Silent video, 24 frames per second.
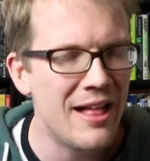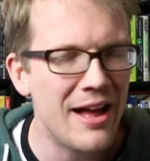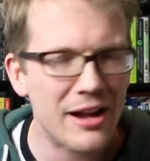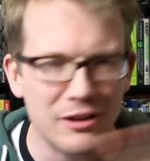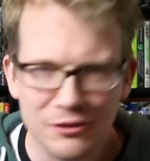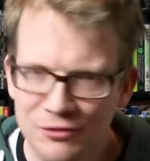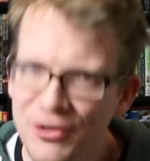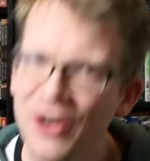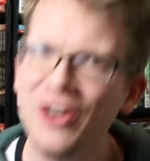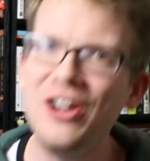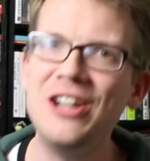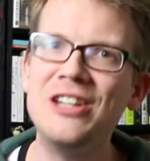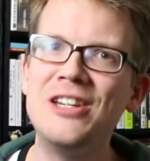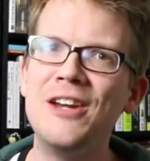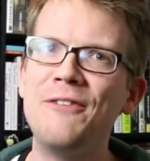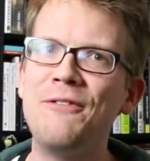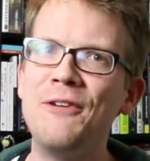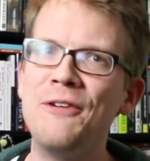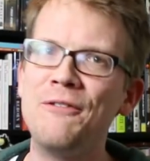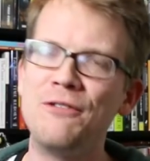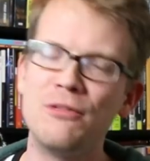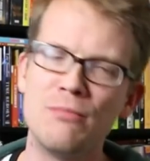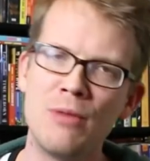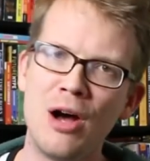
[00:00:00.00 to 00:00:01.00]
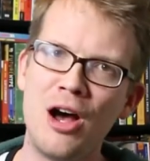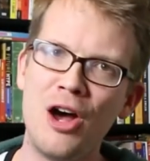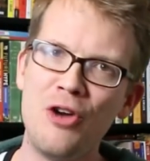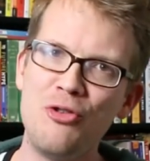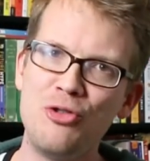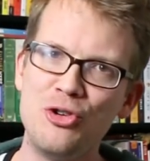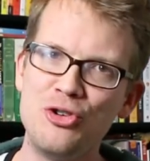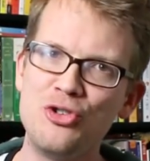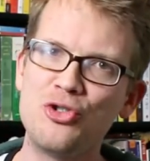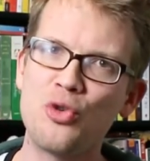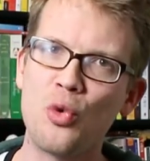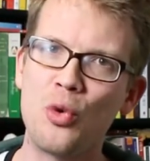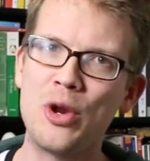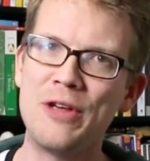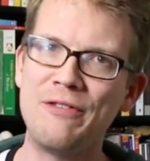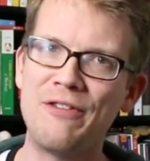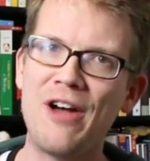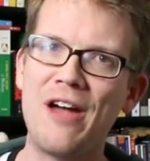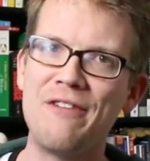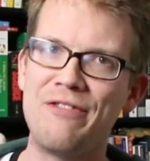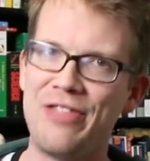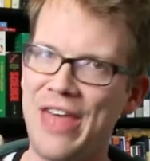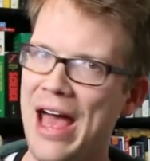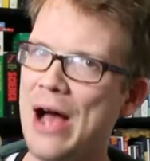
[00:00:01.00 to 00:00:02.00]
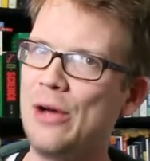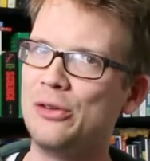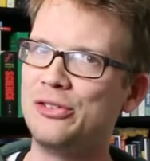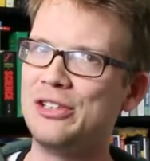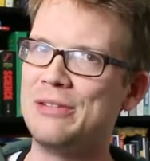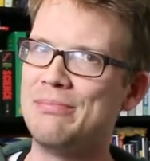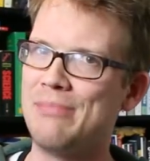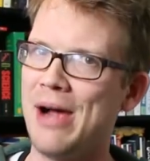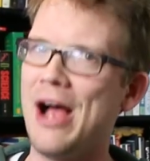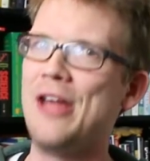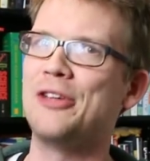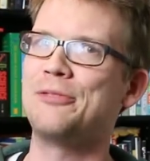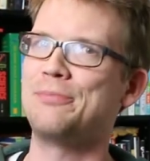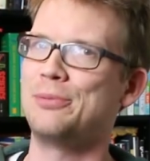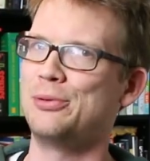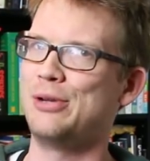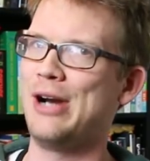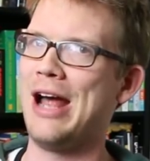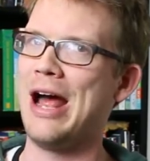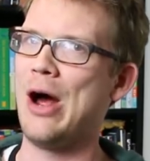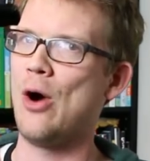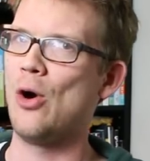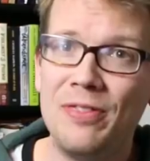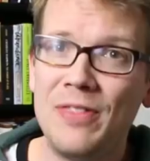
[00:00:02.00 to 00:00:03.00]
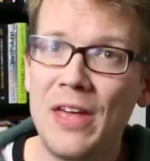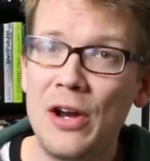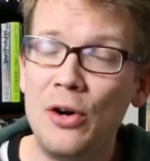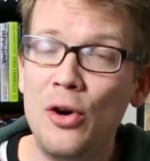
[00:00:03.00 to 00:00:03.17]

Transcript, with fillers: That's very different from 125,000 miles per hour.